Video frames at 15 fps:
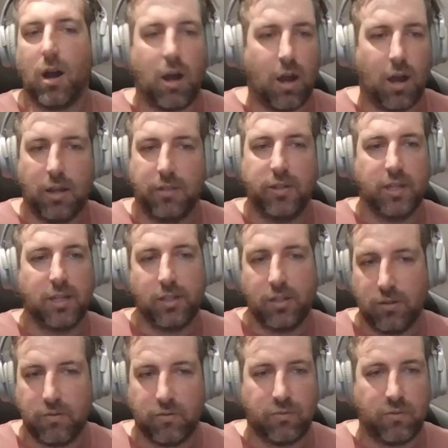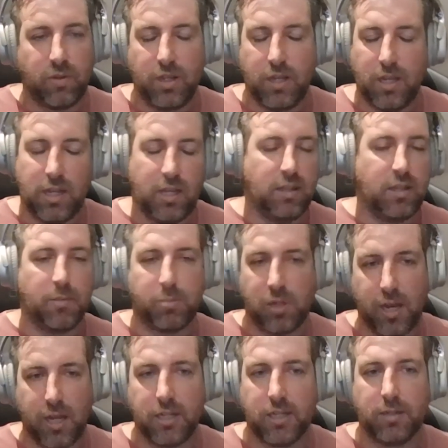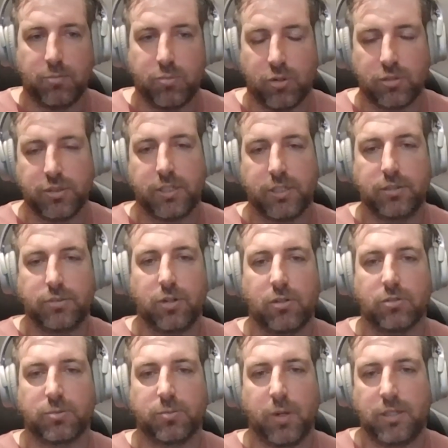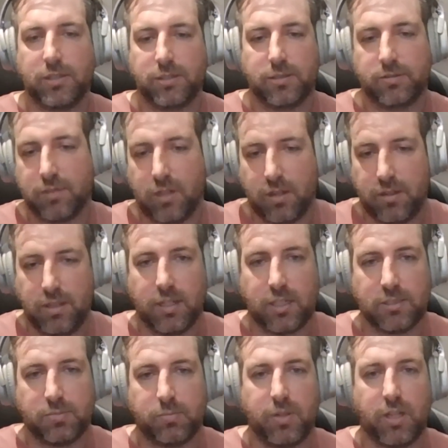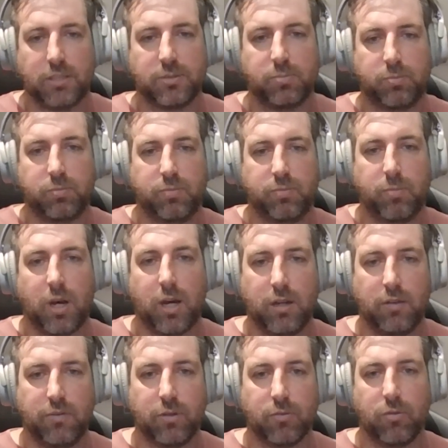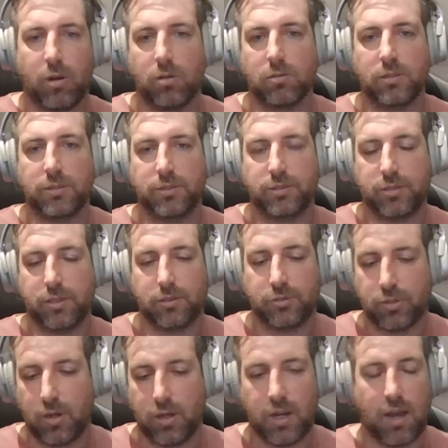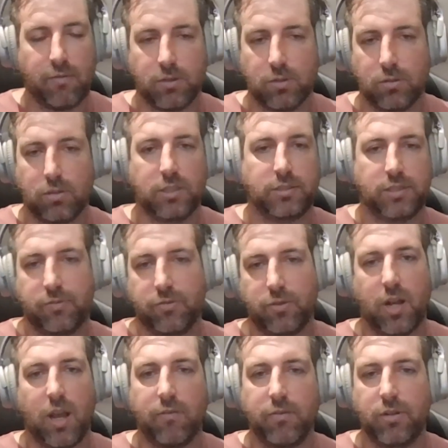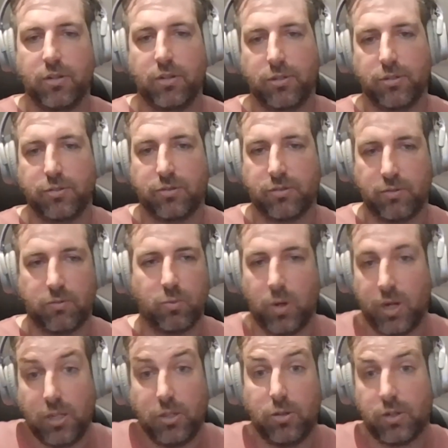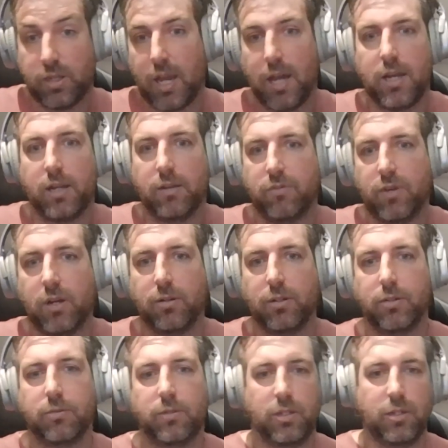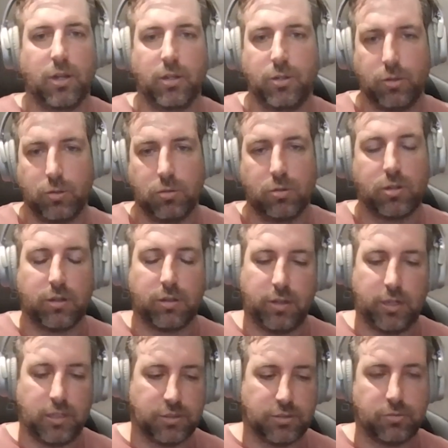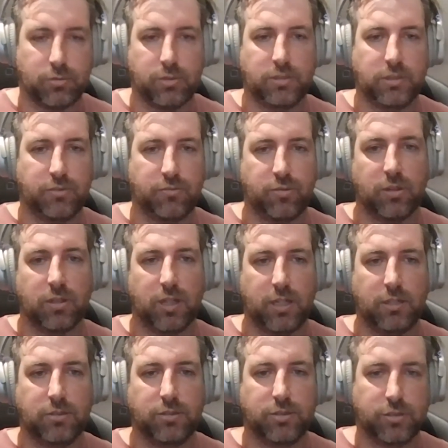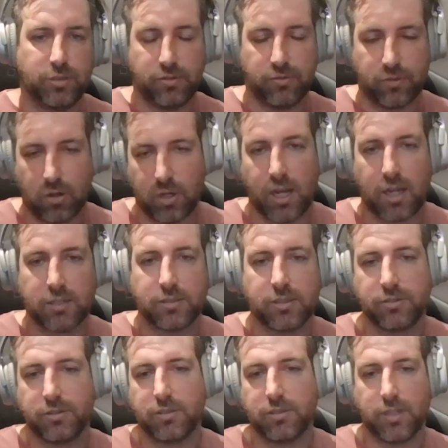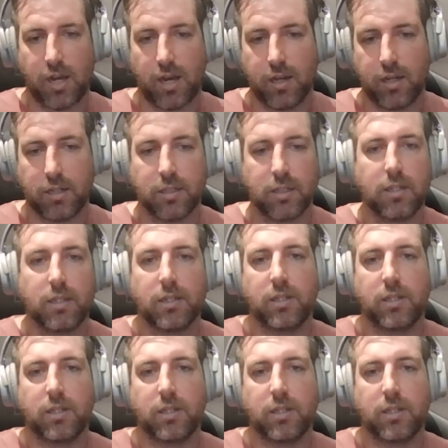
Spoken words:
I think in the planning and project control space, I think that's part of your role, is to try and have a look at different avenues to where you can add value. You look at things through a different lens. You've got access to data